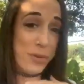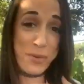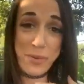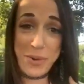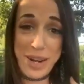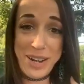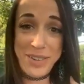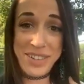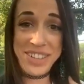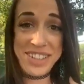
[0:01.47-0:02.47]

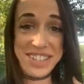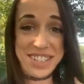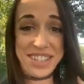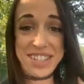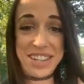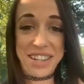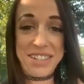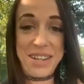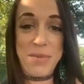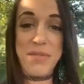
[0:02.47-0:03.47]
Wow, that's like the second
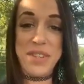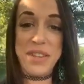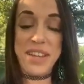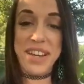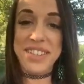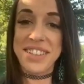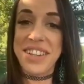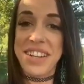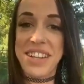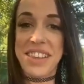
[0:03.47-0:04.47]
time I've done that.
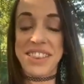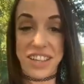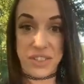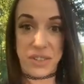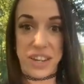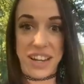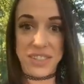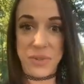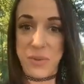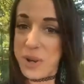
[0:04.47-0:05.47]
That's great.
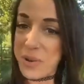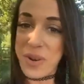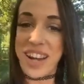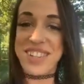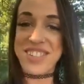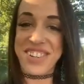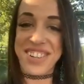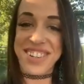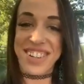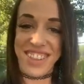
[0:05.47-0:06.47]
What a way to
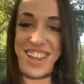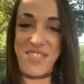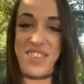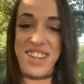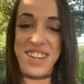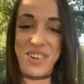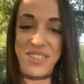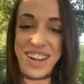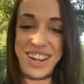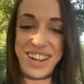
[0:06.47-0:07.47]
start a live video,
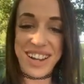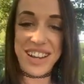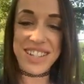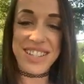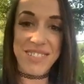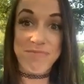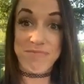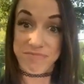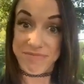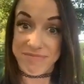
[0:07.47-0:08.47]
right guys?
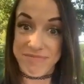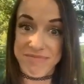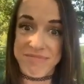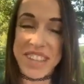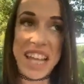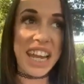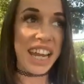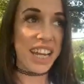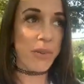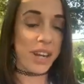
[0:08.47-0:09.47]

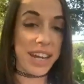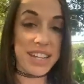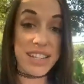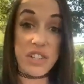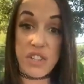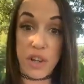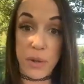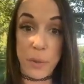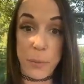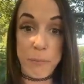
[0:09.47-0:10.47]
Anyways,
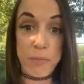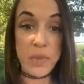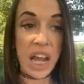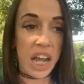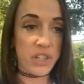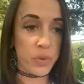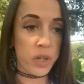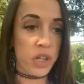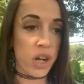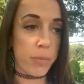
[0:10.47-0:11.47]
so I just
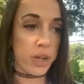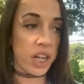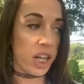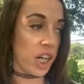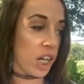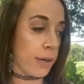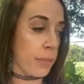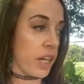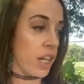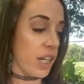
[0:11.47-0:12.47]
wanted to hop on here
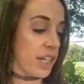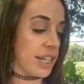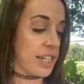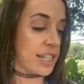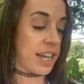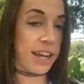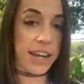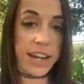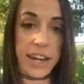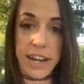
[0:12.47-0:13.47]
because
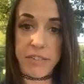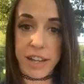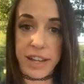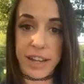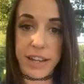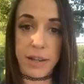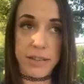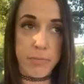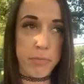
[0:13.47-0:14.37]
I have had a